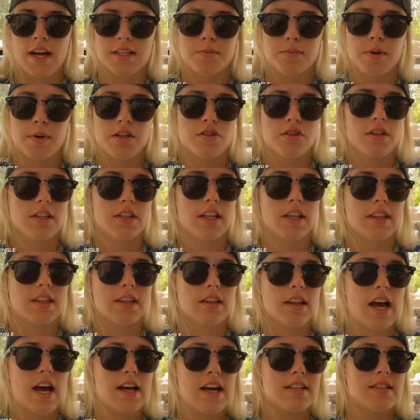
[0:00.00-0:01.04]
Especially, like, the
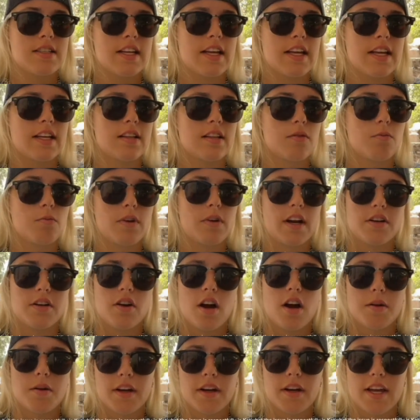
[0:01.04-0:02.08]
last thing when I
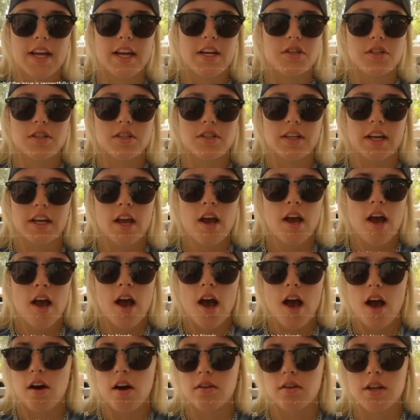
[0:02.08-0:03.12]
talked about Katie, she's like,
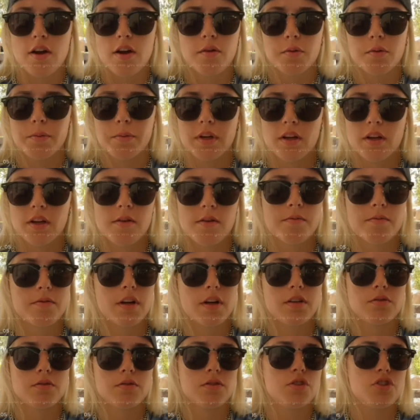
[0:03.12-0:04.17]
I'll never become
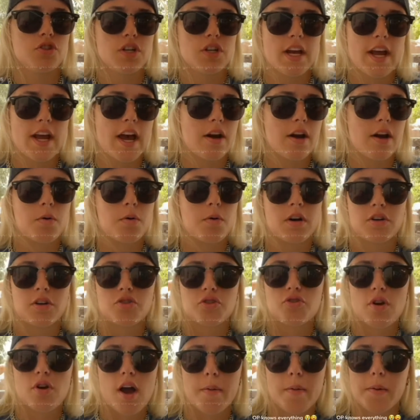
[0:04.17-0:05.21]
friends with Jay. I don't want
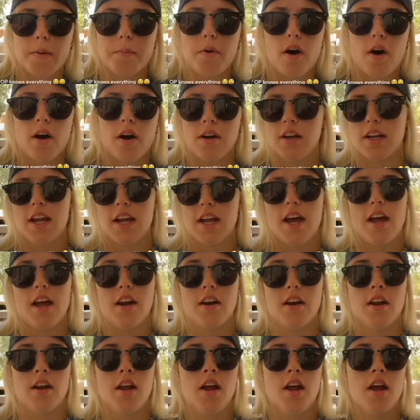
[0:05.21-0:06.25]
to trauma bond
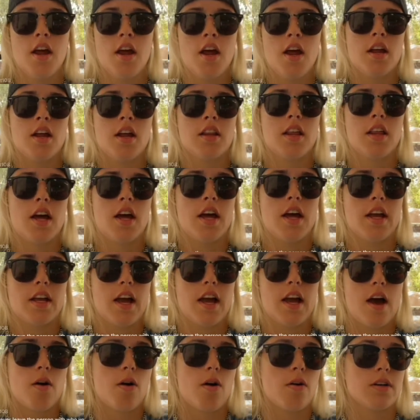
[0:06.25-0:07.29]
again.
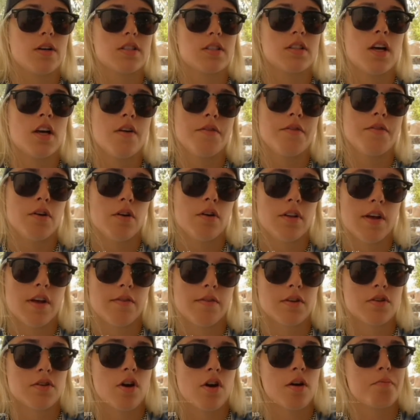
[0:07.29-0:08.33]
Like, I'll always love you, I'll
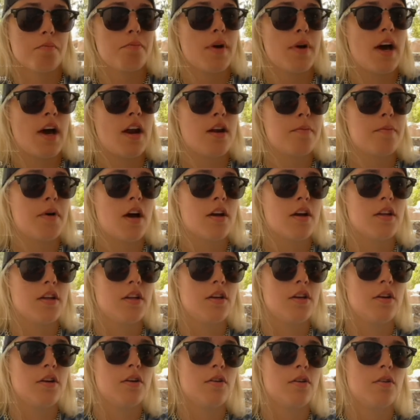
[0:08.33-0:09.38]
never talk bad about
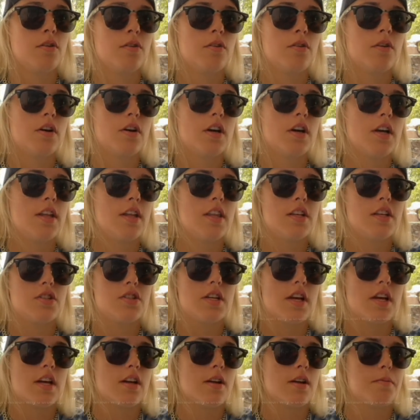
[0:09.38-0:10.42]
you. And then
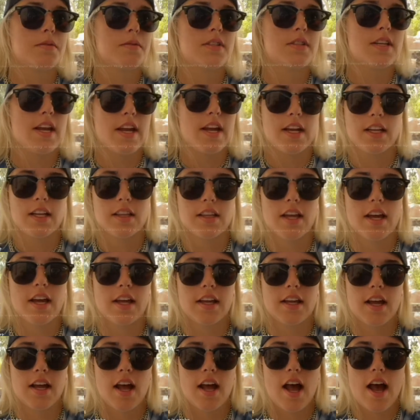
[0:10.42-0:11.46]
she ended up saying,
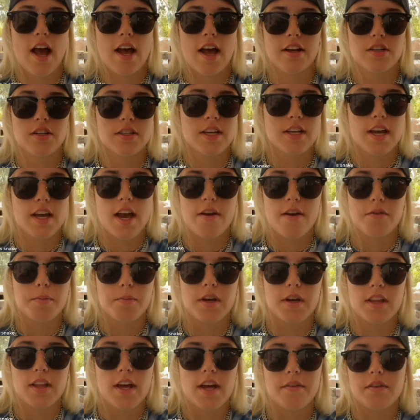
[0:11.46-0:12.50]
like, I just can't have you in
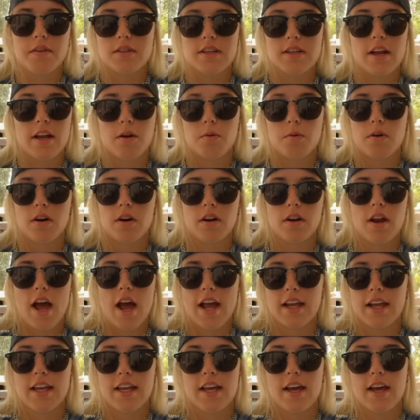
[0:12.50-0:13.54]
my life because
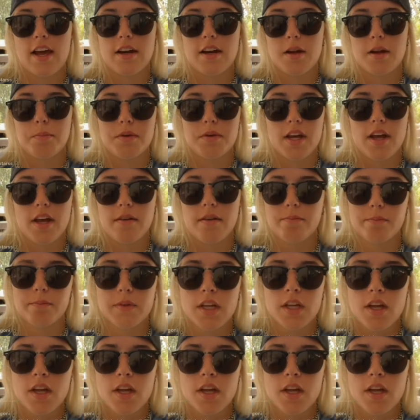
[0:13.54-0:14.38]
I can't end up dead.